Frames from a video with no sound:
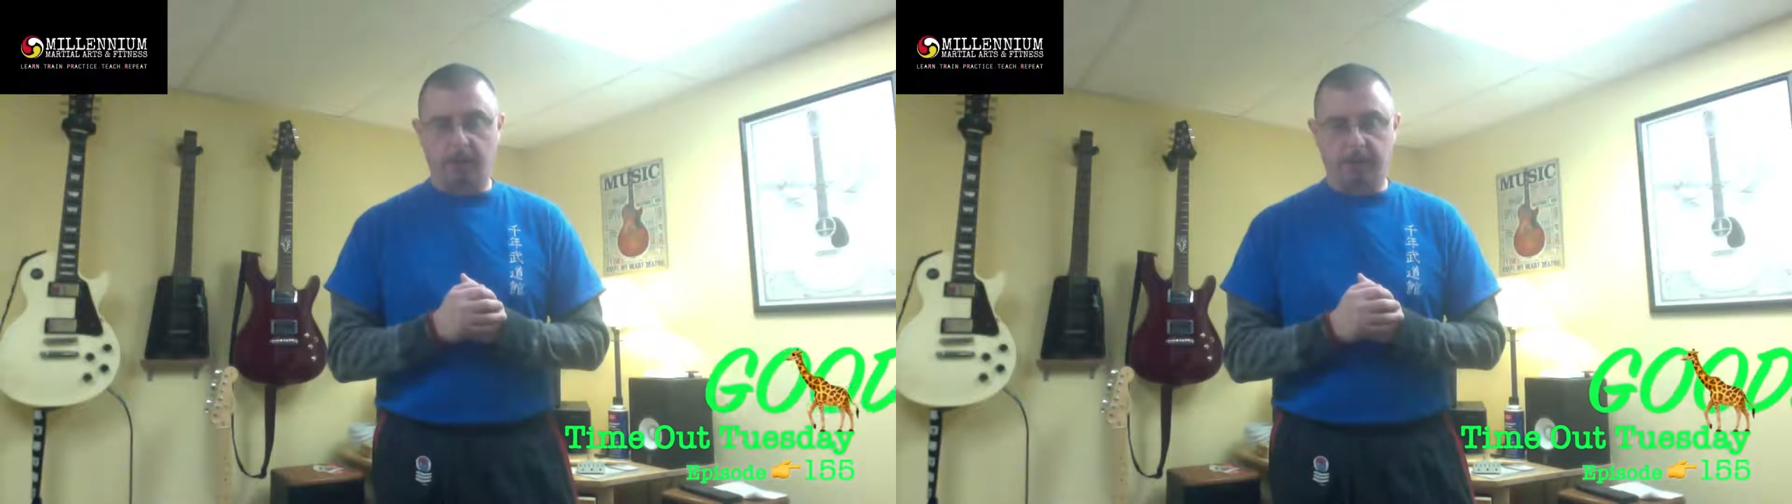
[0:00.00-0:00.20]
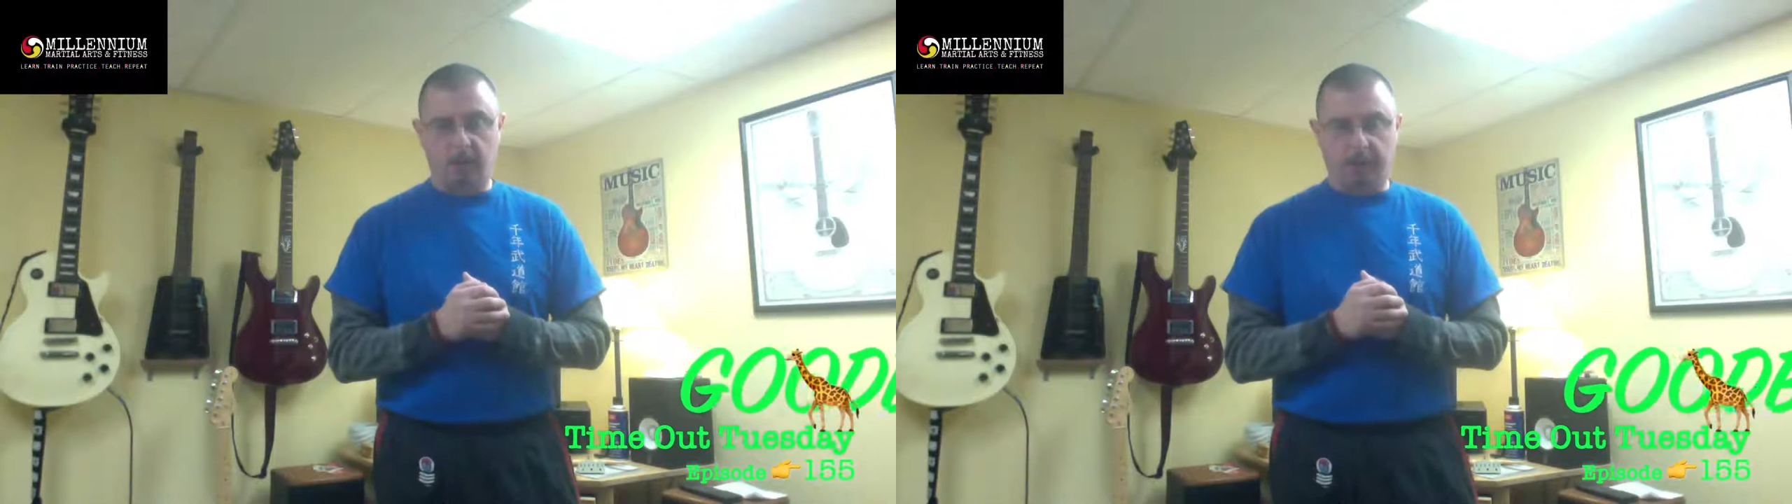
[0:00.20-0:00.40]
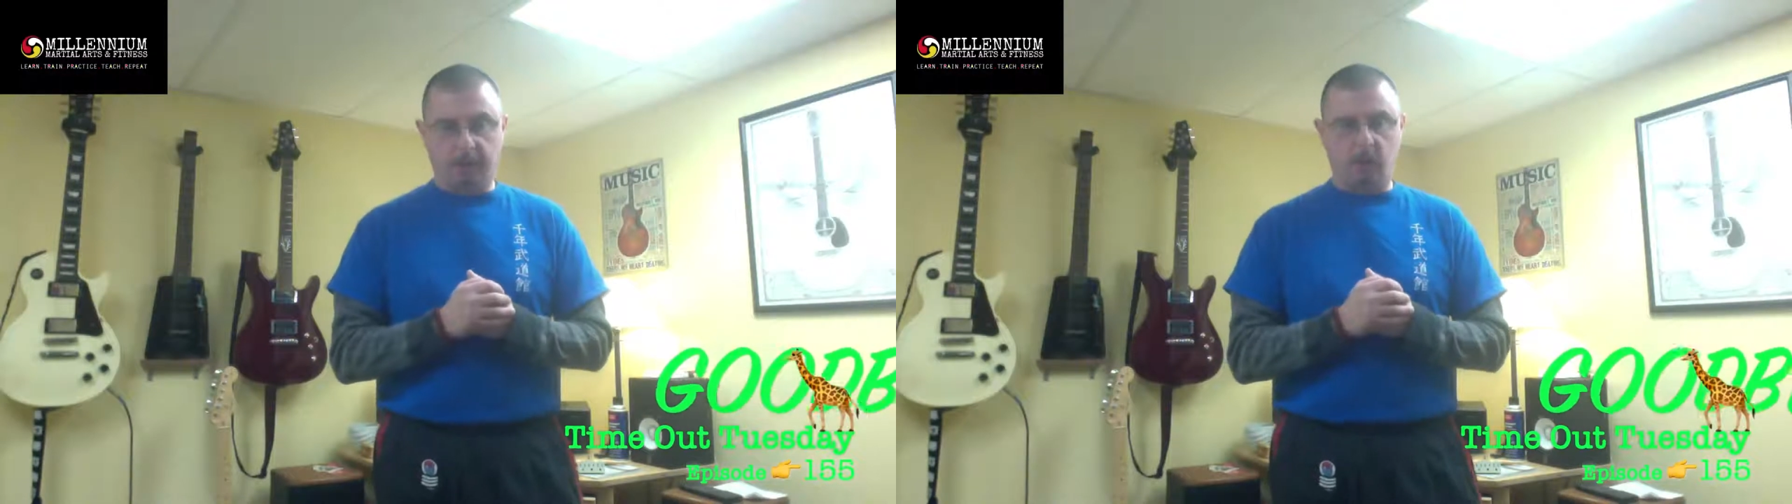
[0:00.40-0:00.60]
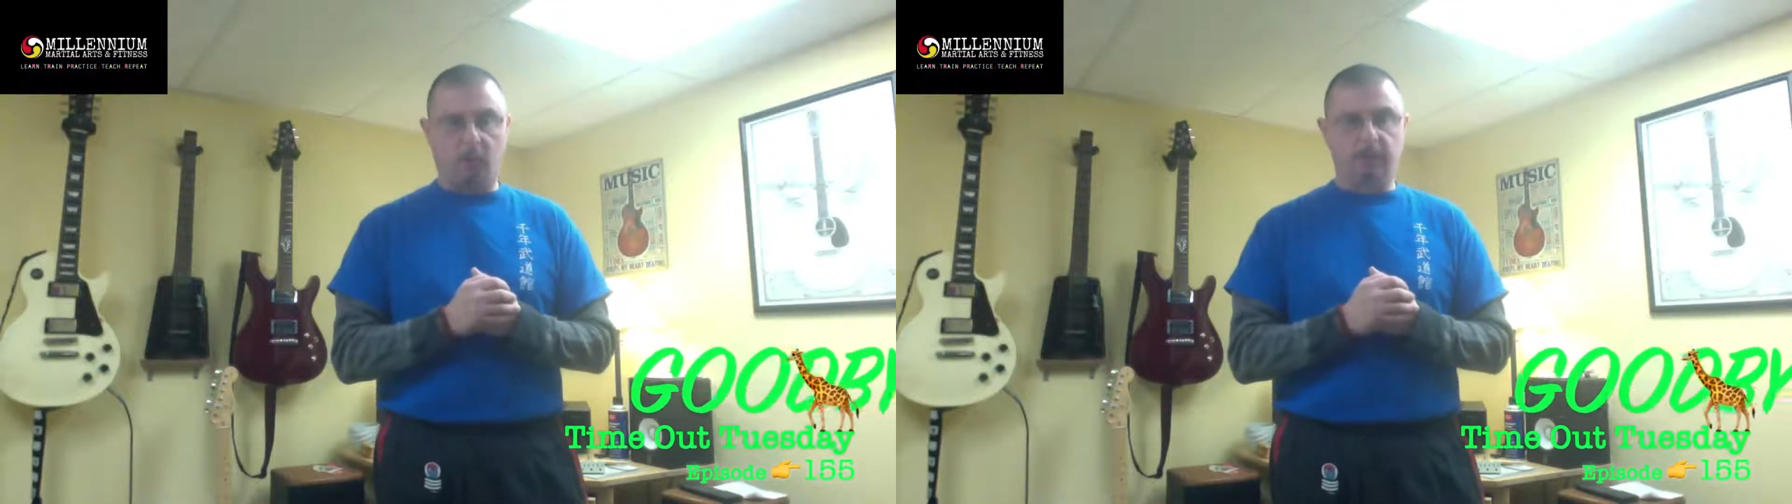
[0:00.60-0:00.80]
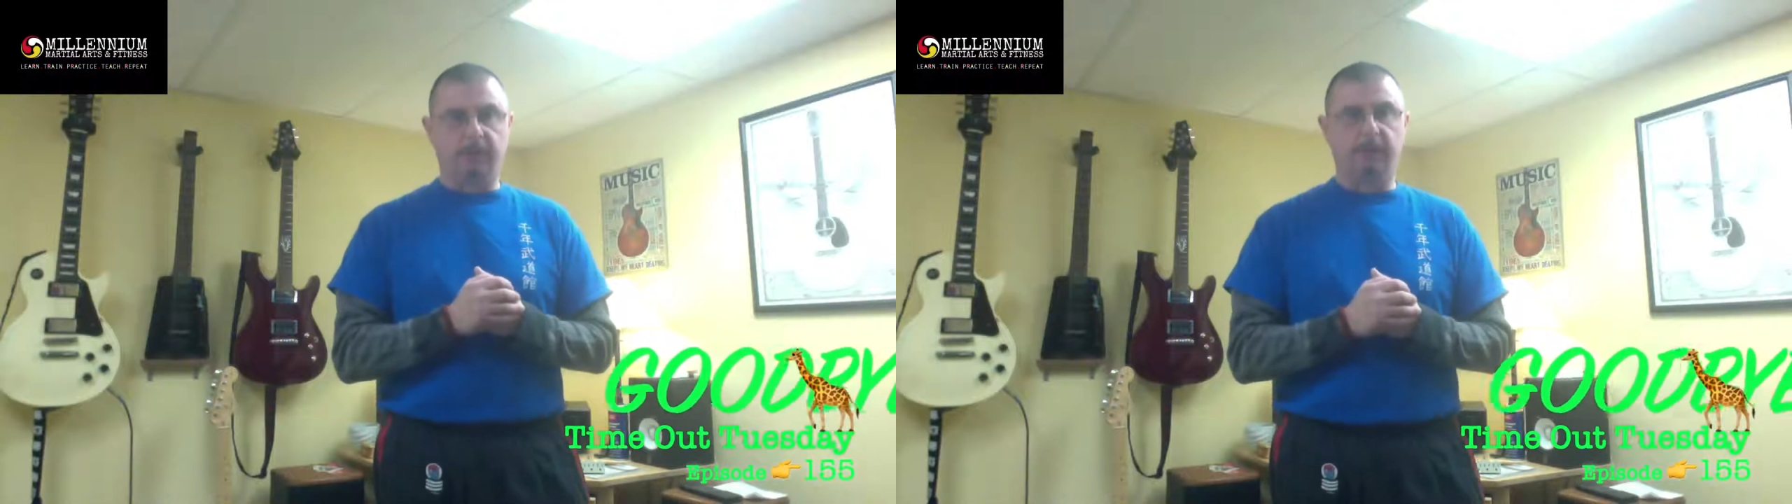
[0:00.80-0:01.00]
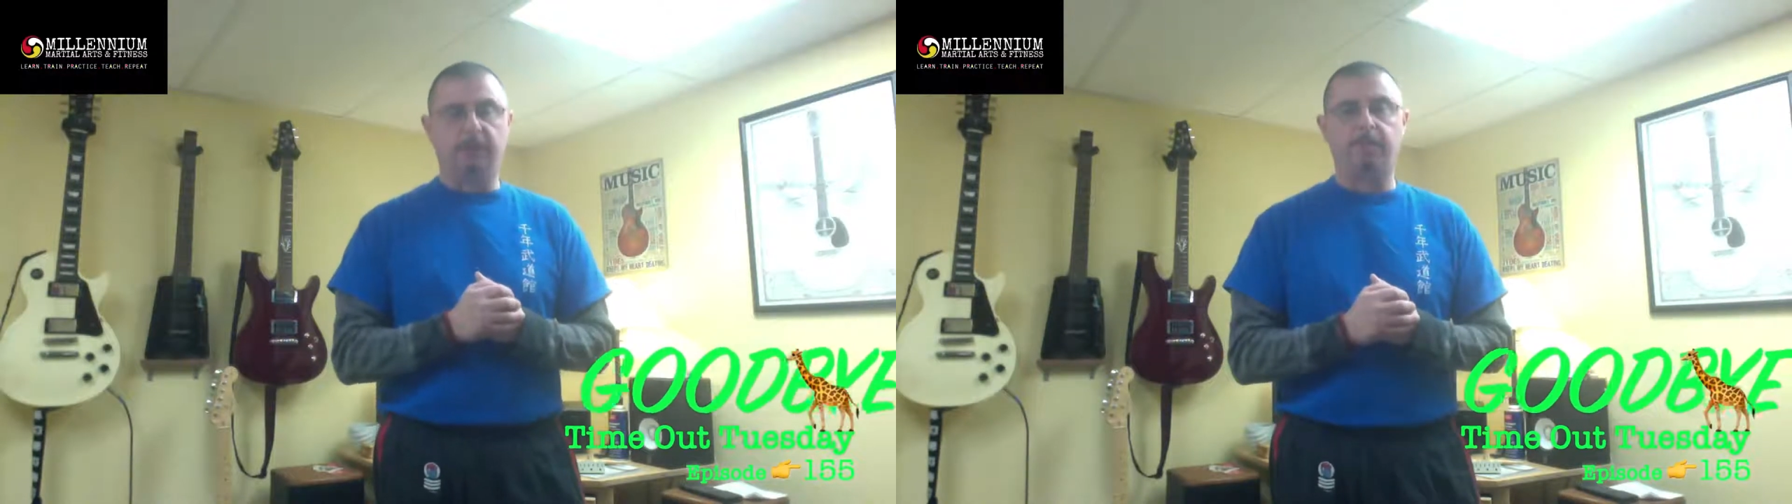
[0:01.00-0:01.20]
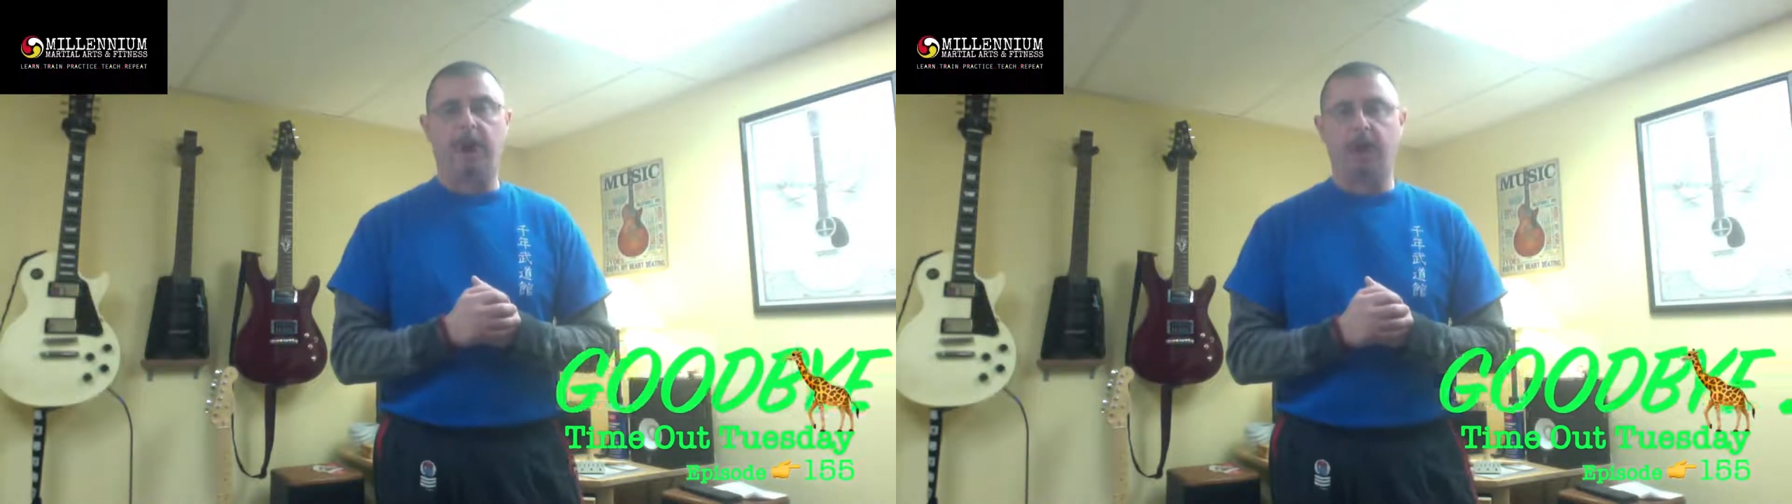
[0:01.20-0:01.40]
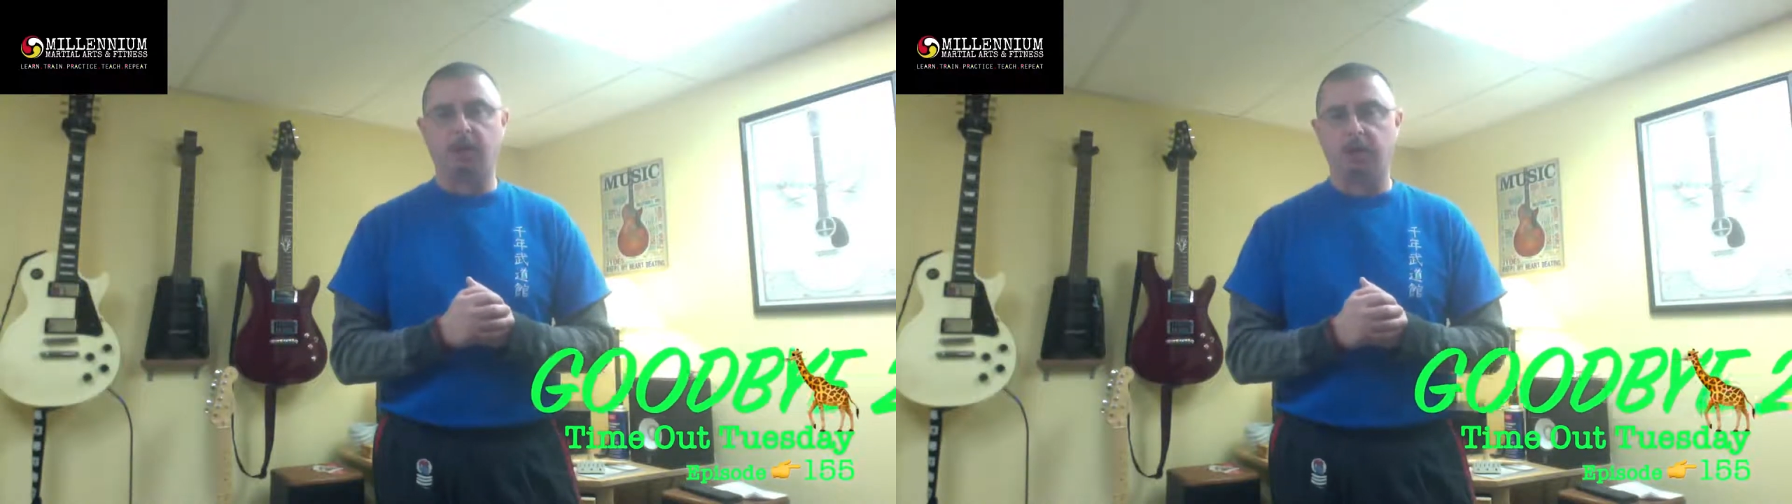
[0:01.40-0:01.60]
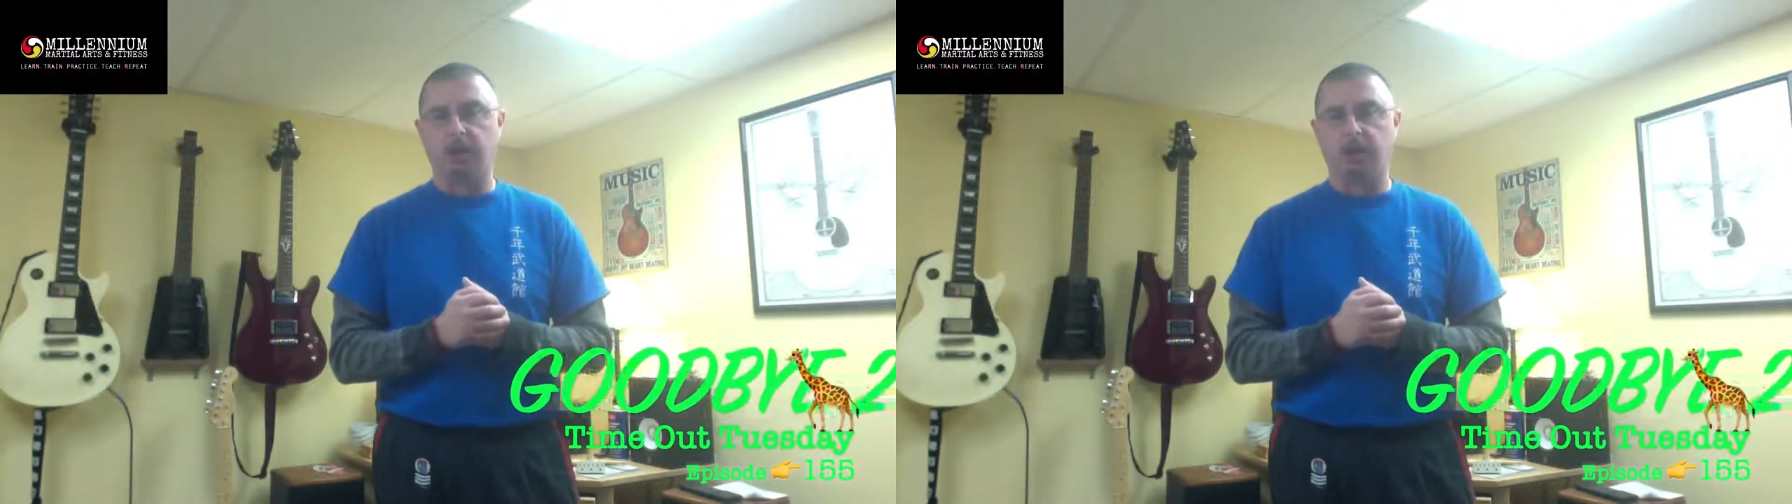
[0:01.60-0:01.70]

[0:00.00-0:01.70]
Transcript: throughout the course of this past